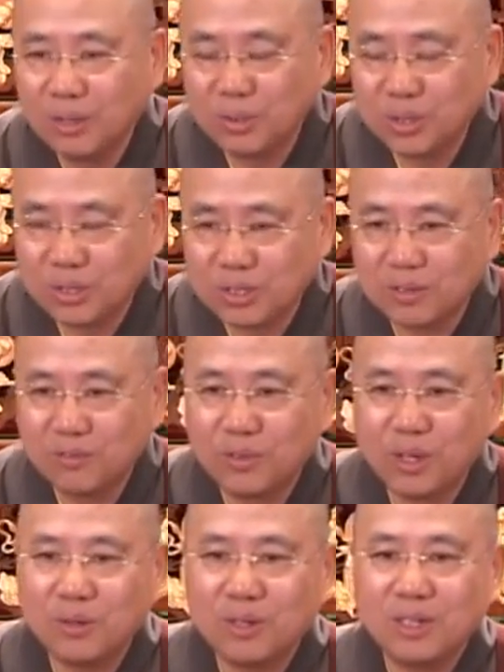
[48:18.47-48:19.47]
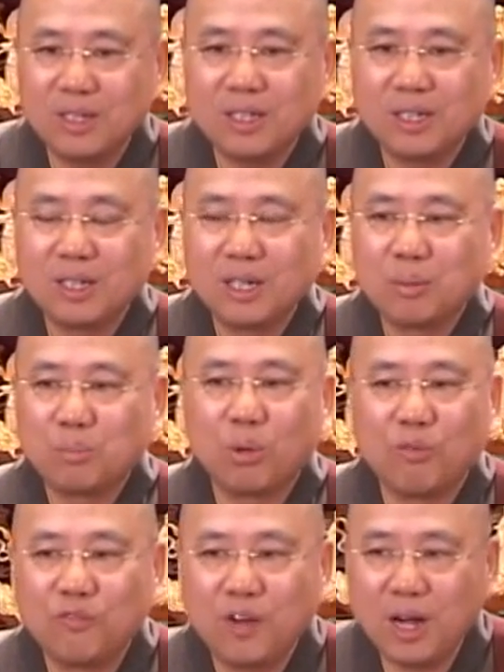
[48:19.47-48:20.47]
which is a very
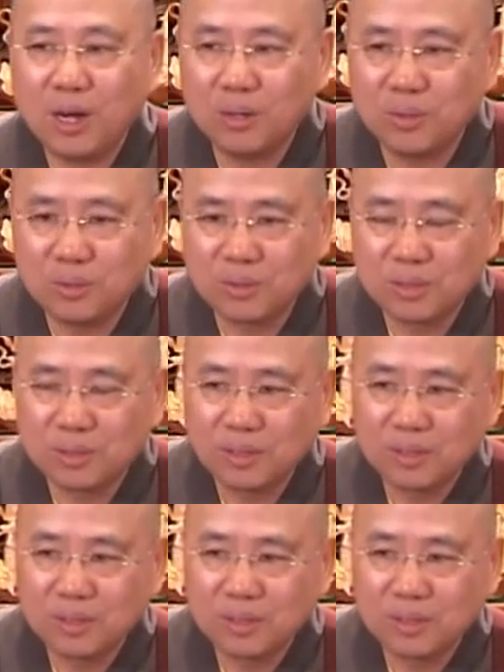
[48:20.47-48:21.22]
profound